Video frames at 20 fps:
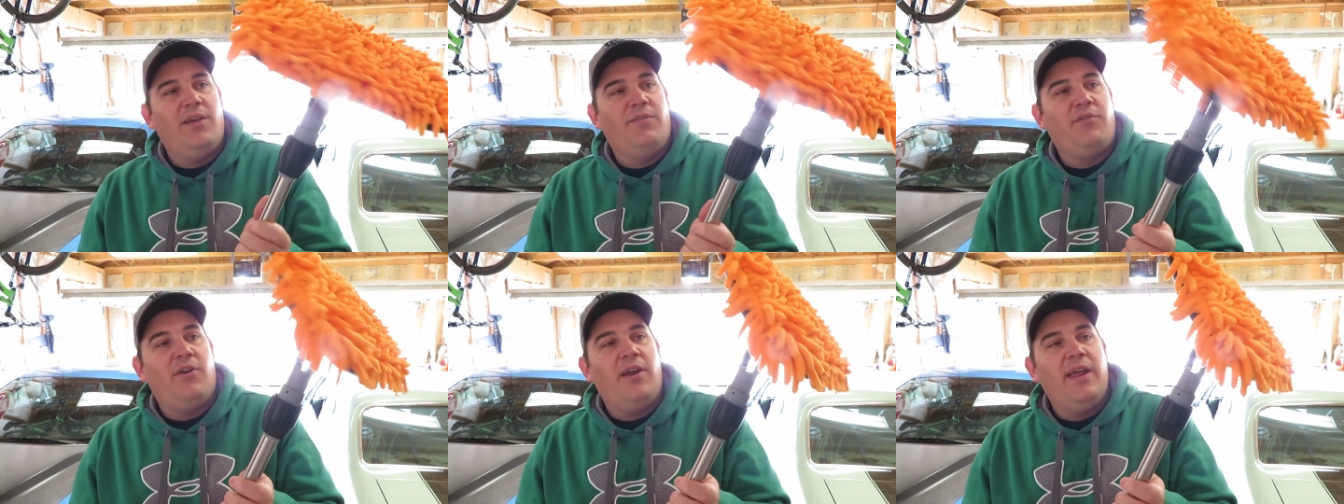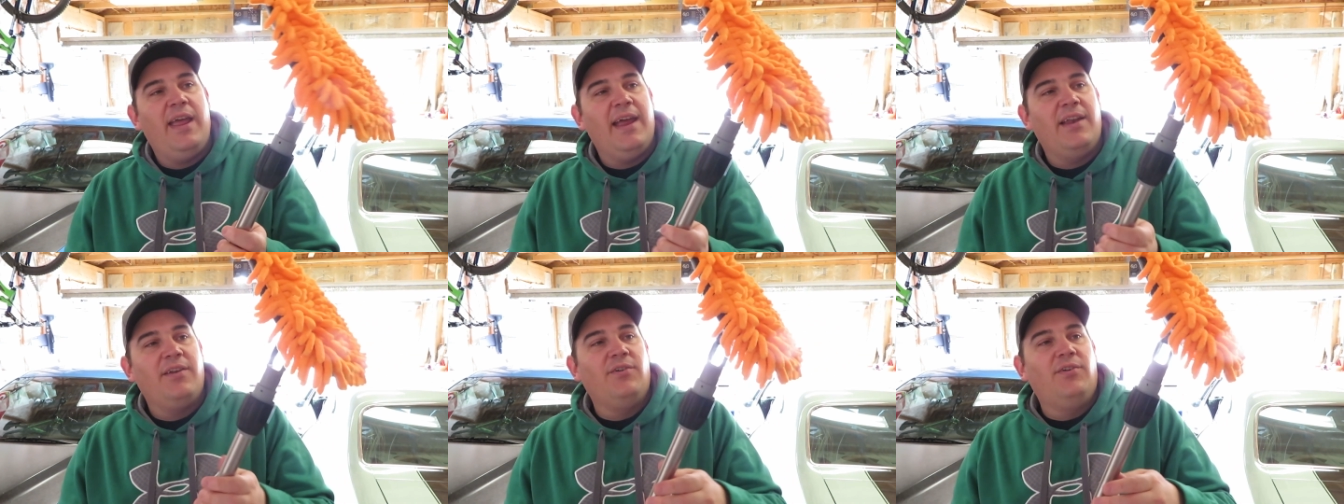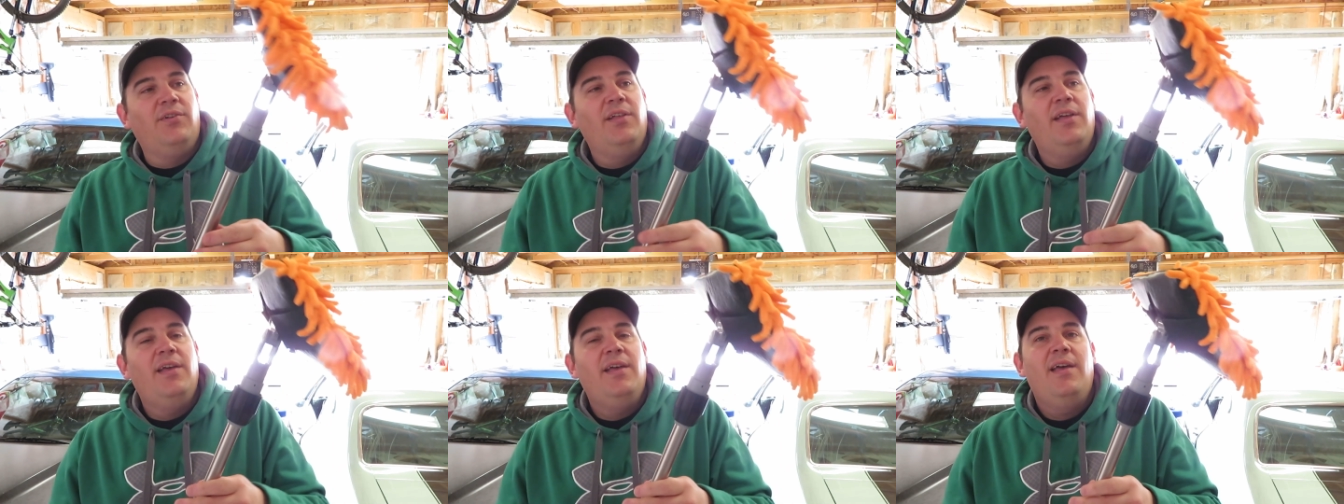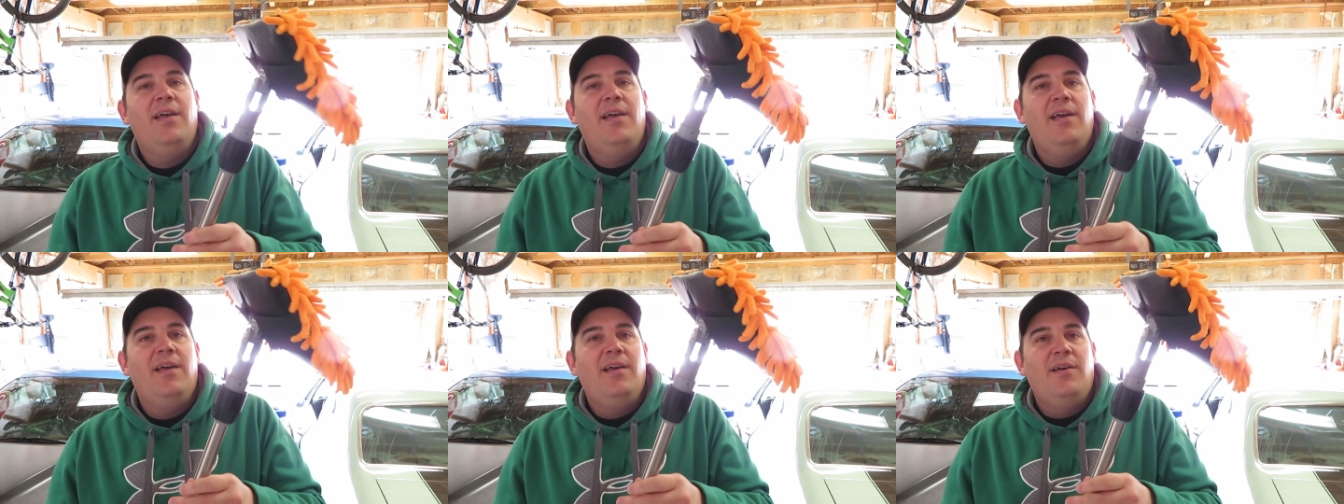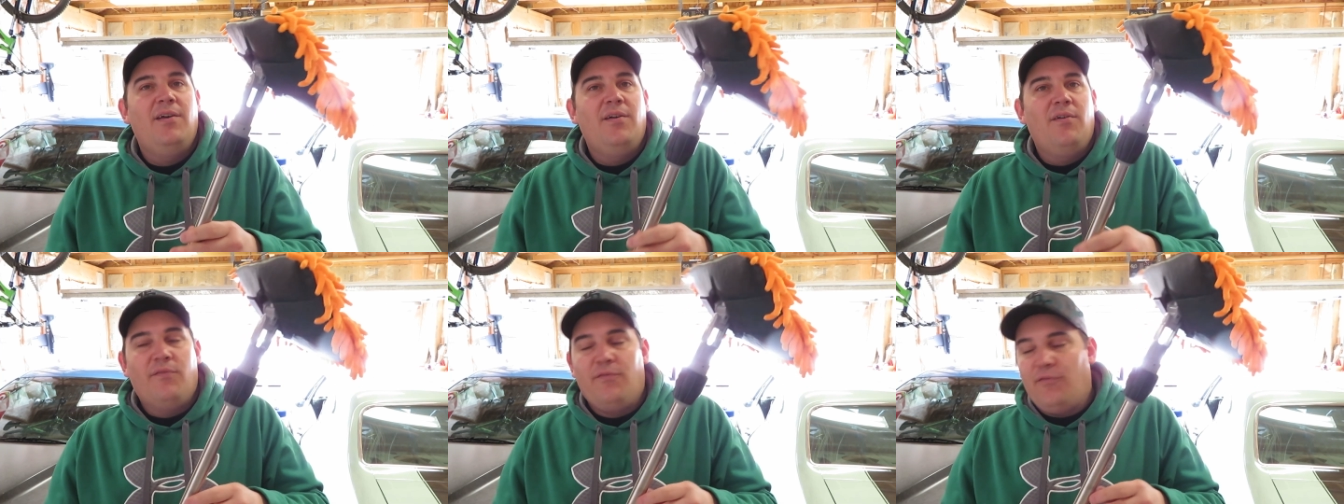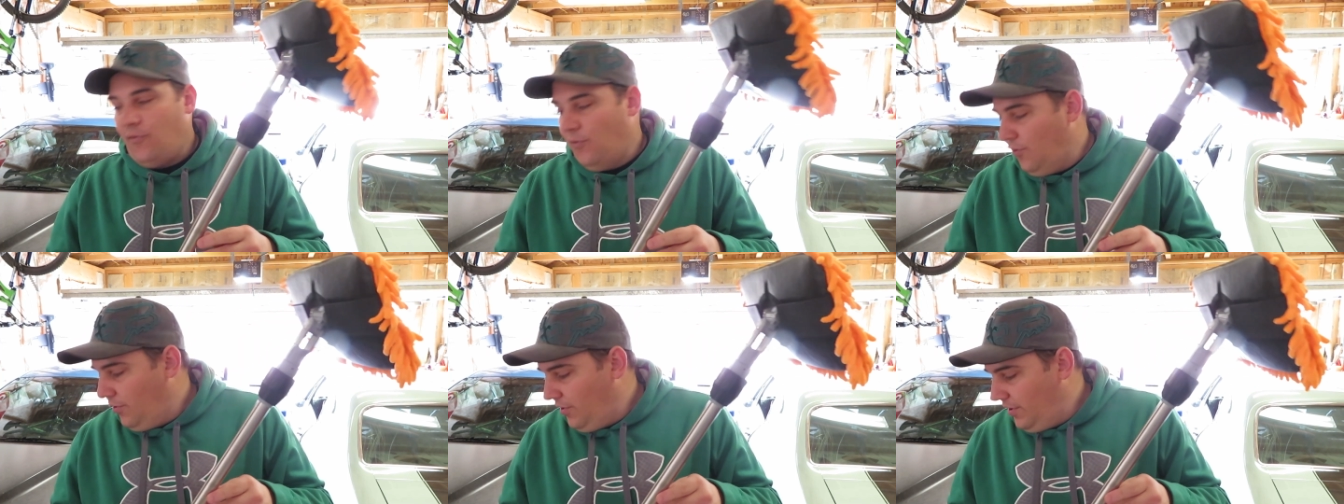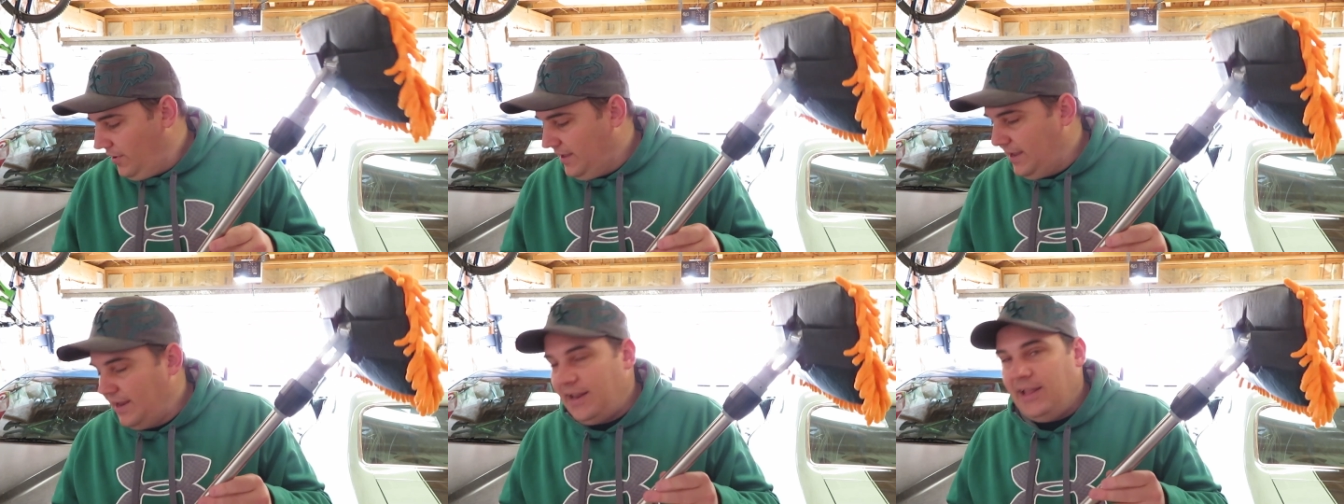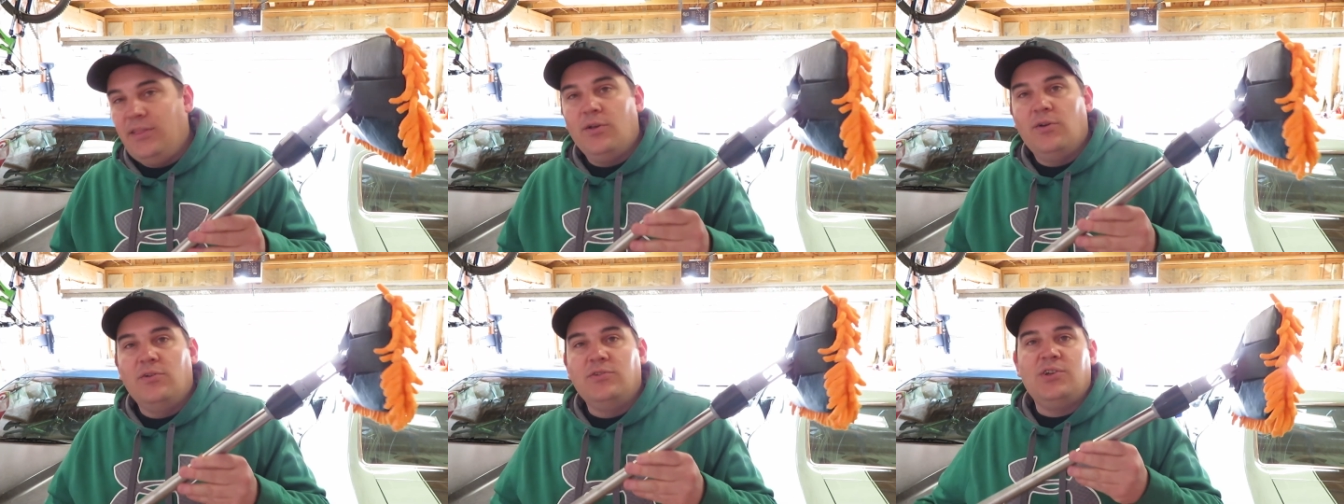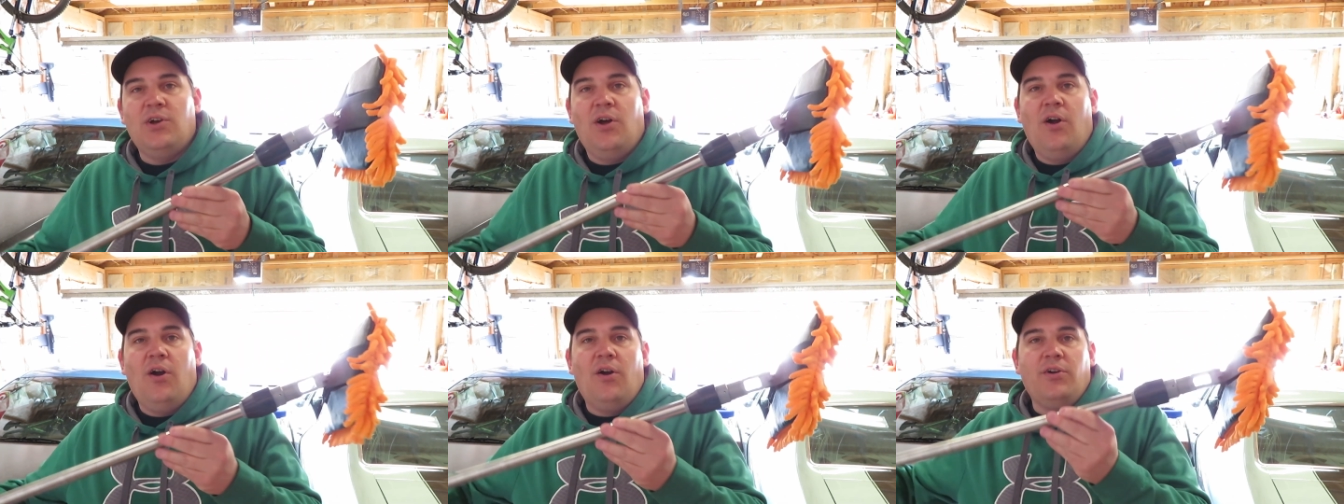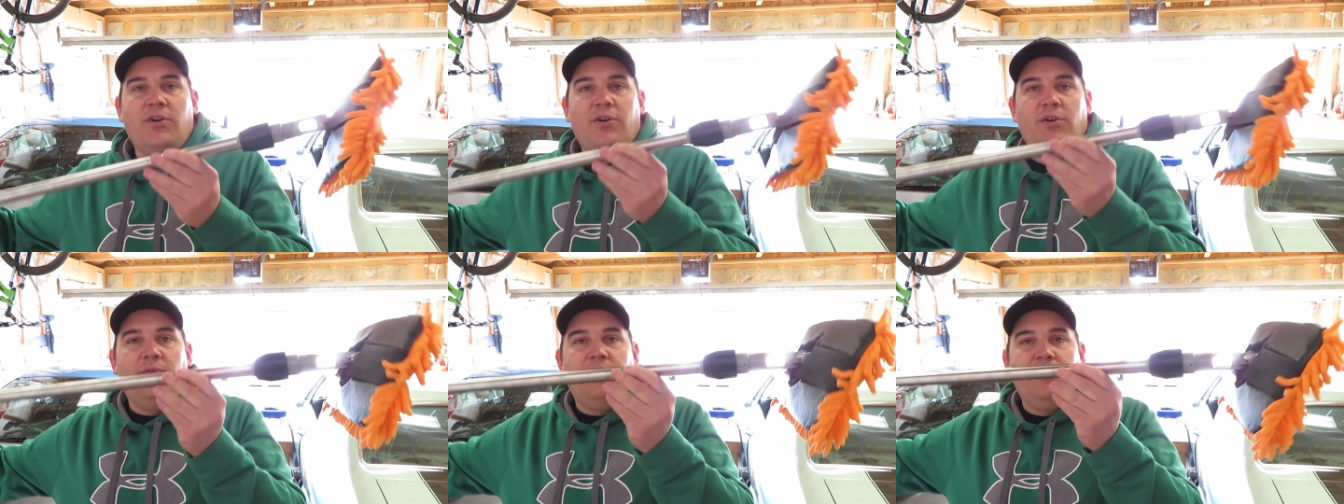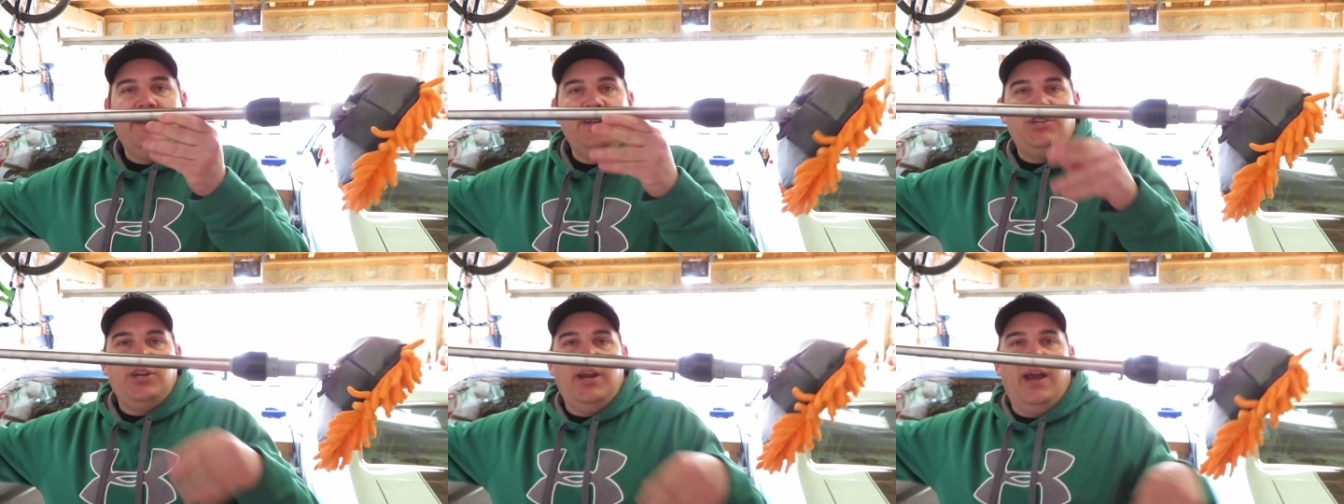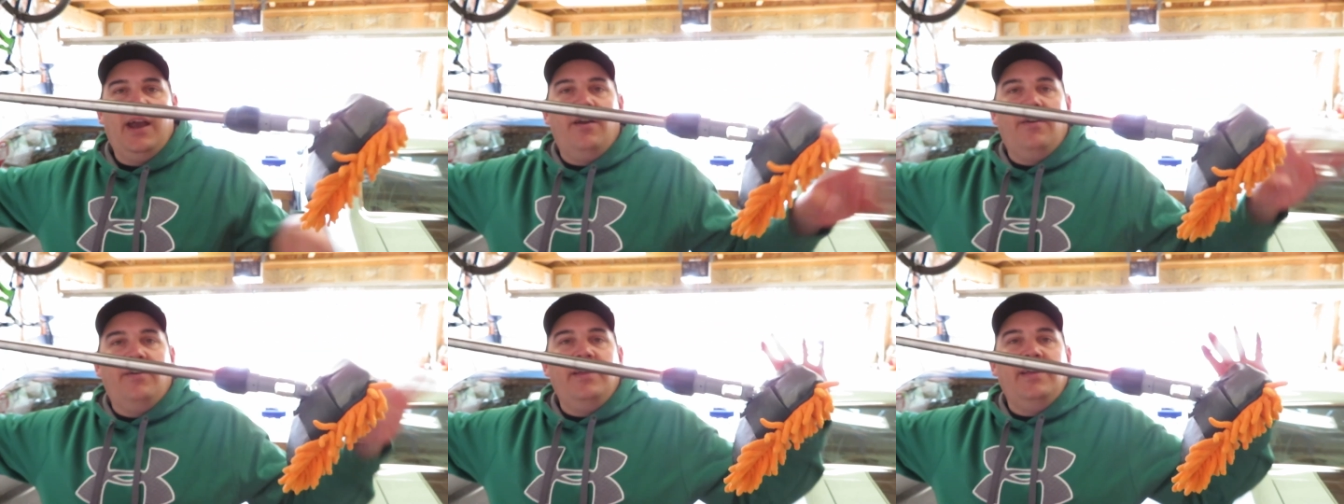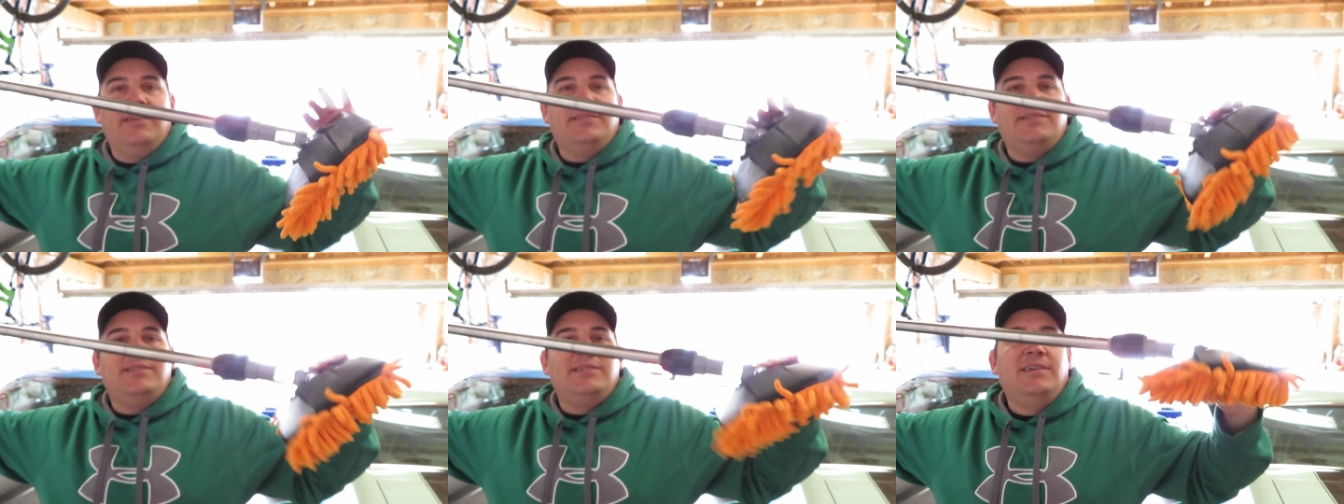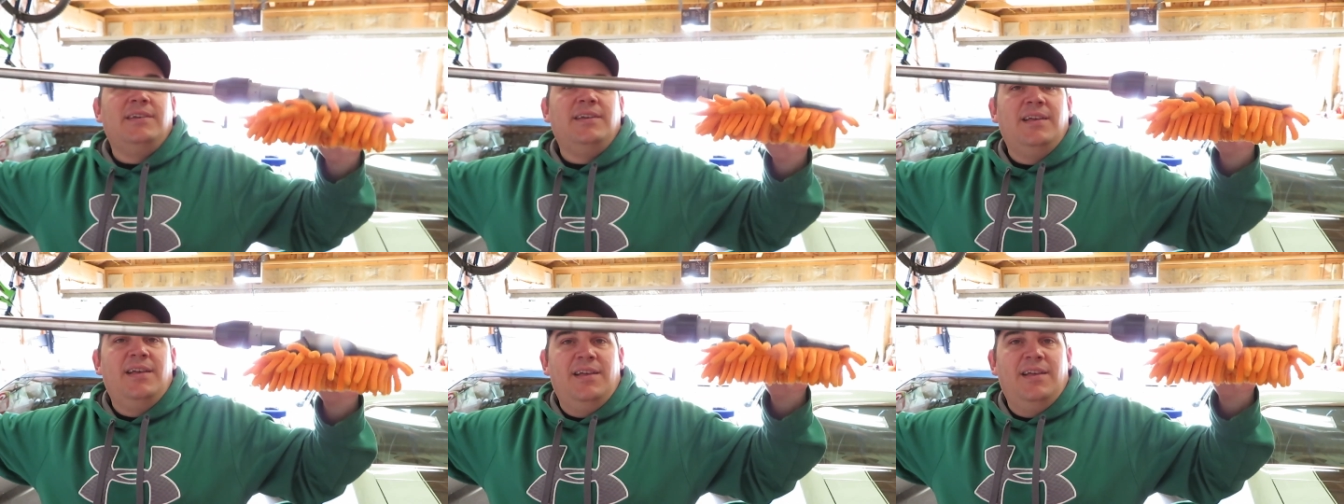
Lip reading: of your handle, for getting those harder to reach areas.